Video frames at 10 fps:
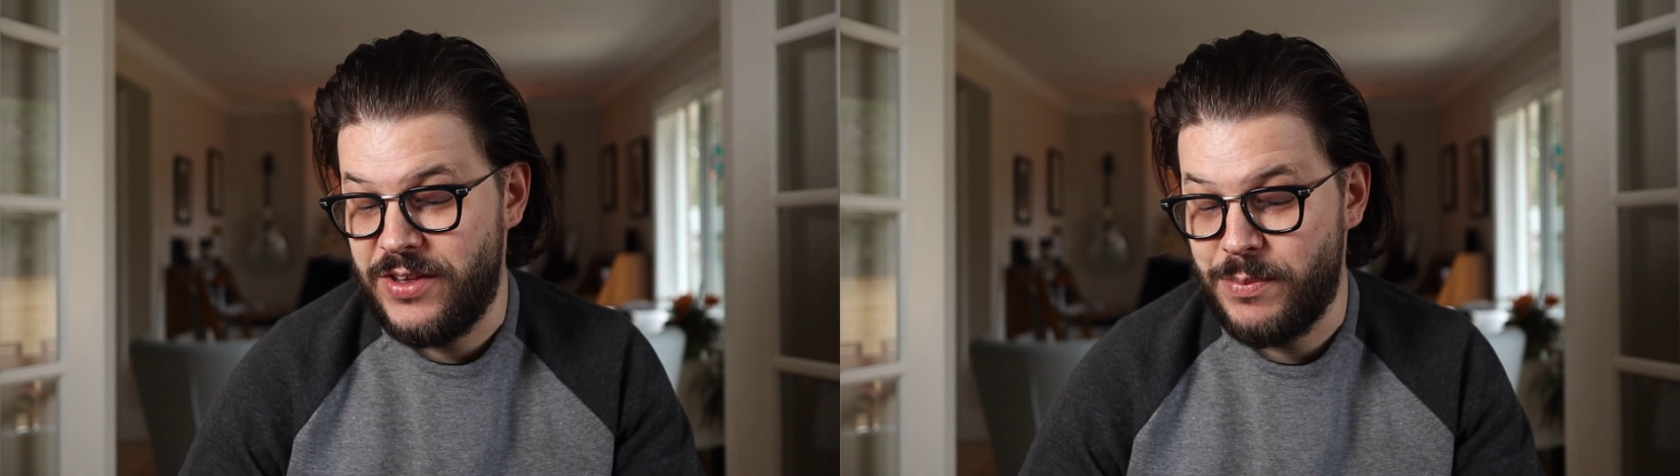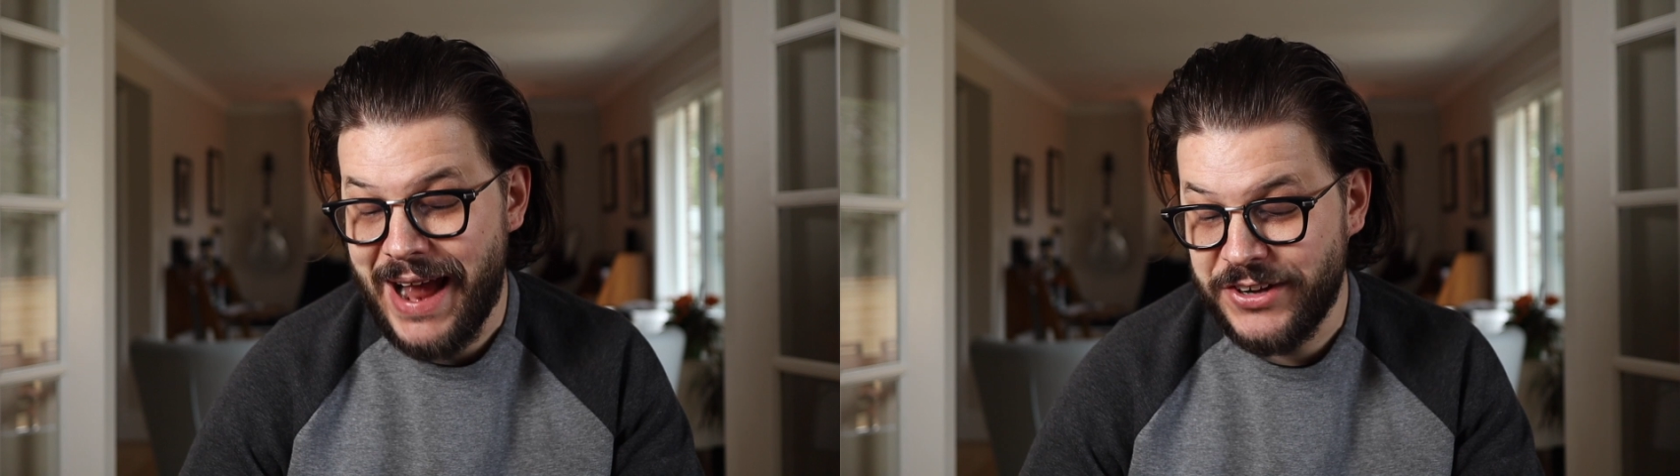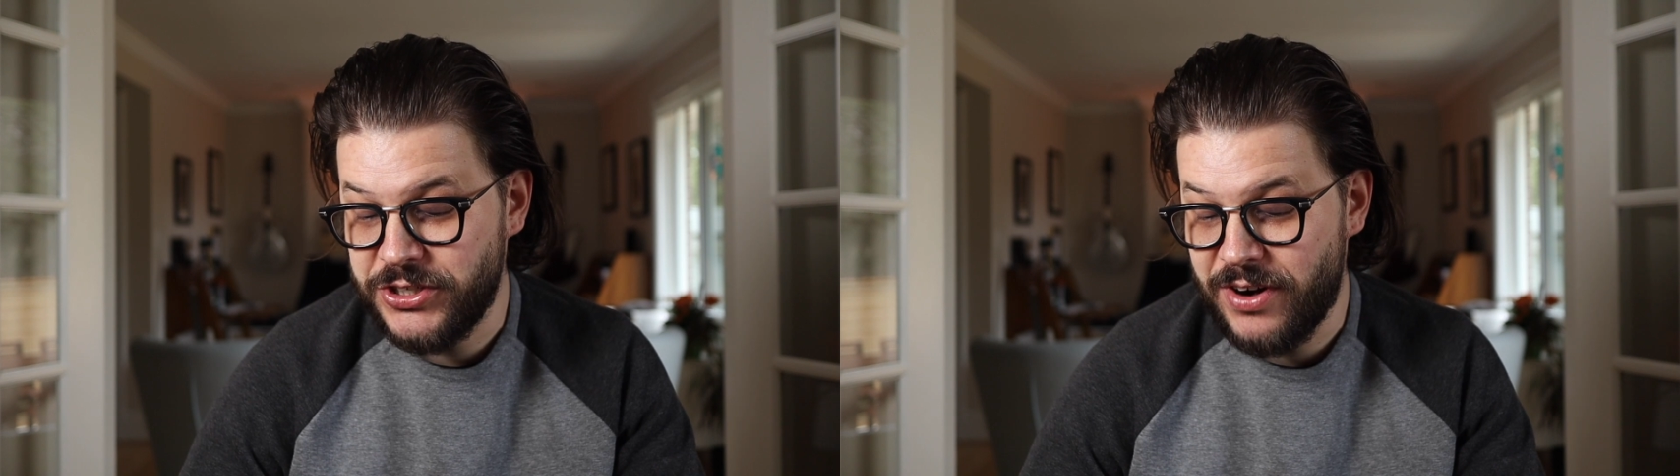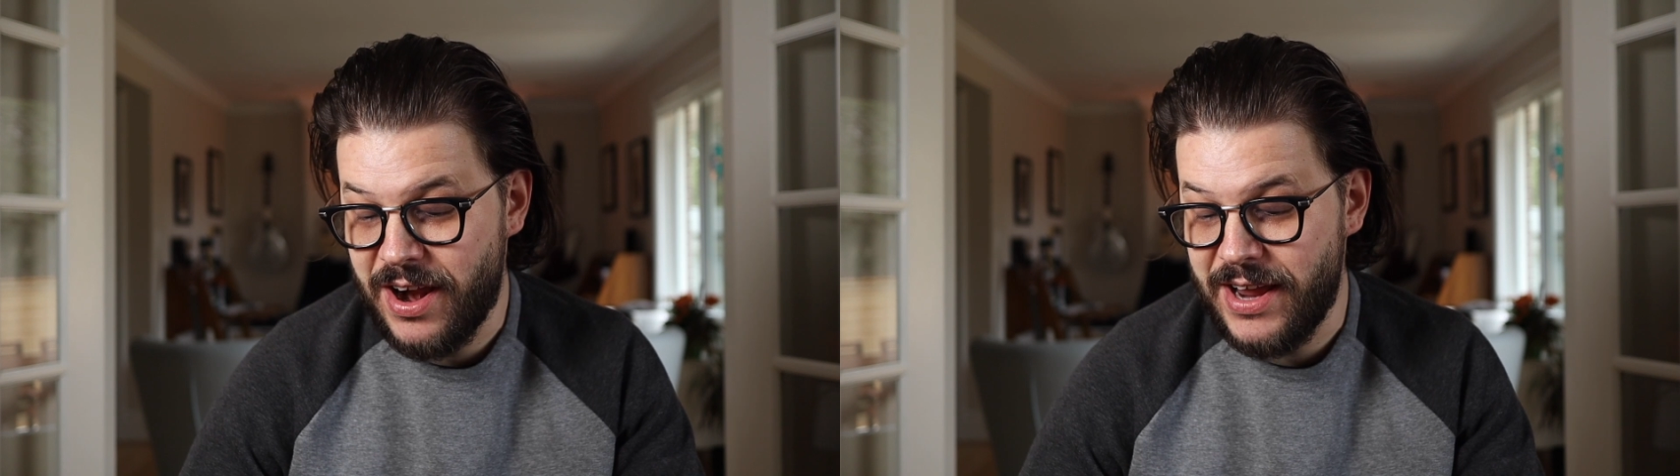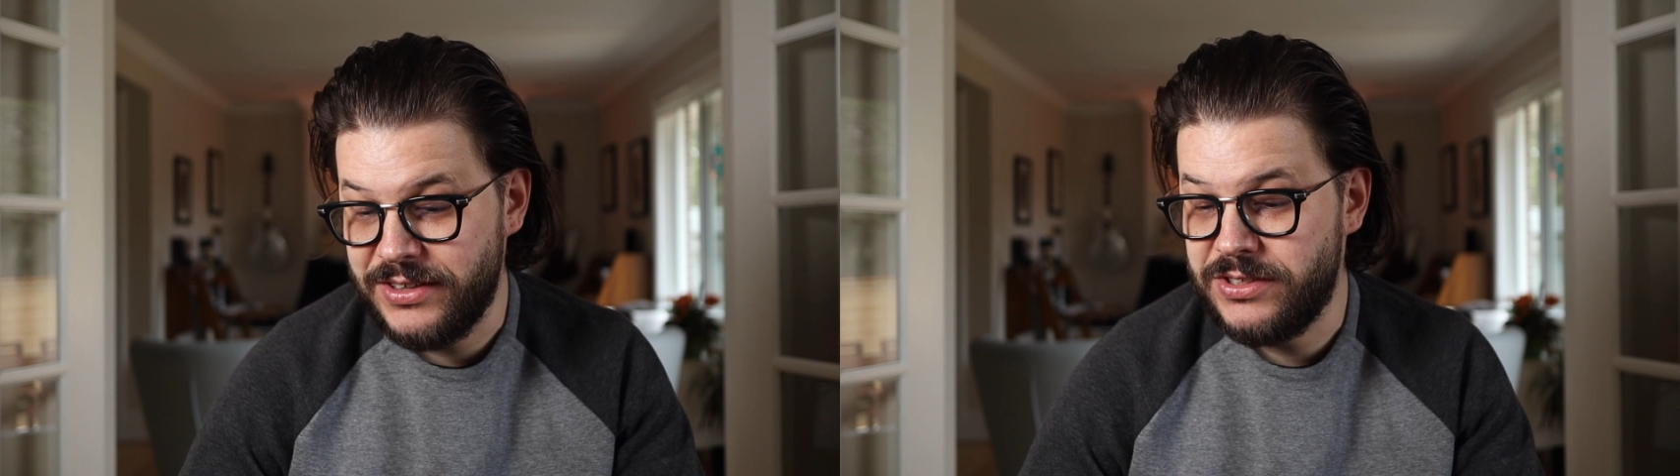they're
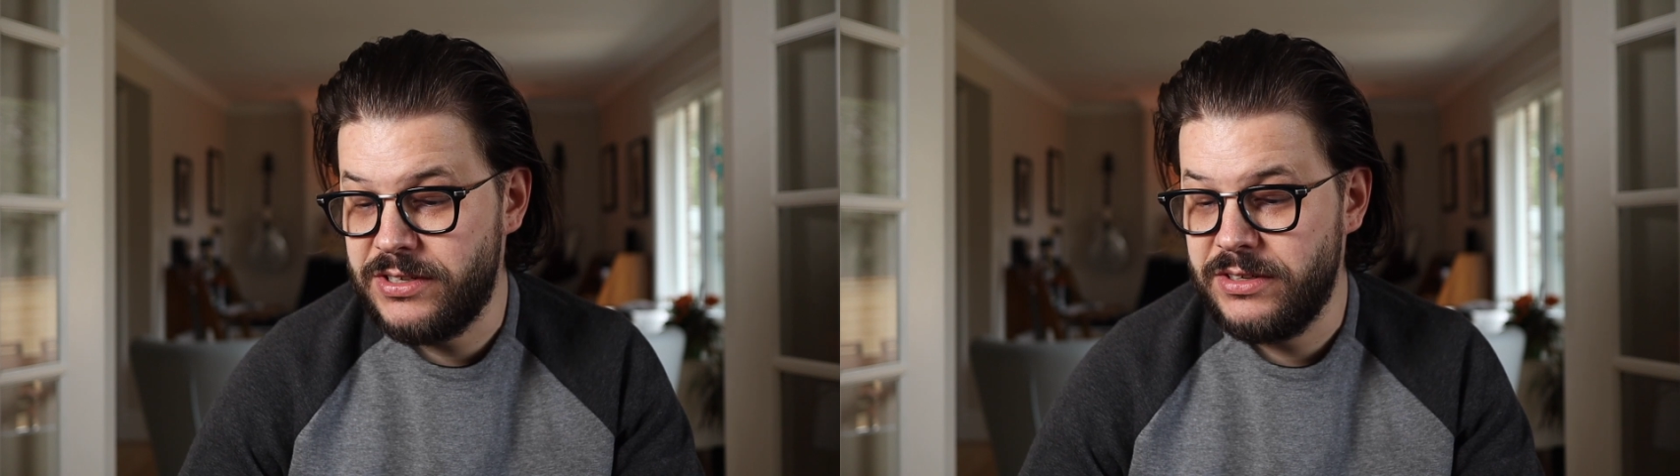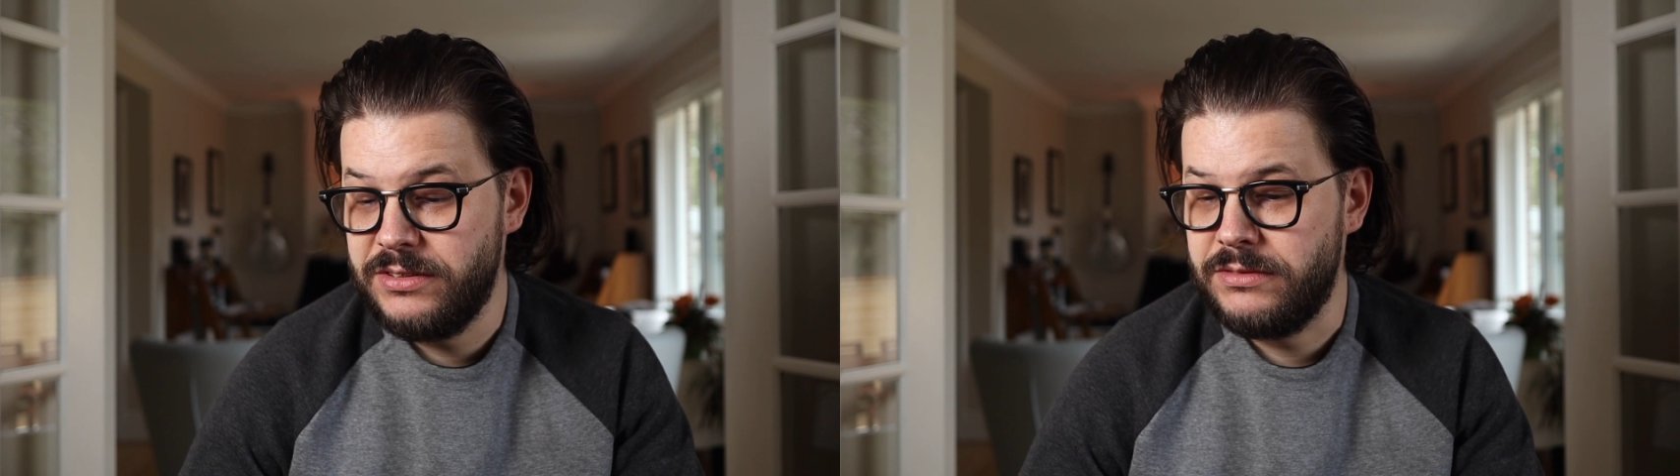pasteurized.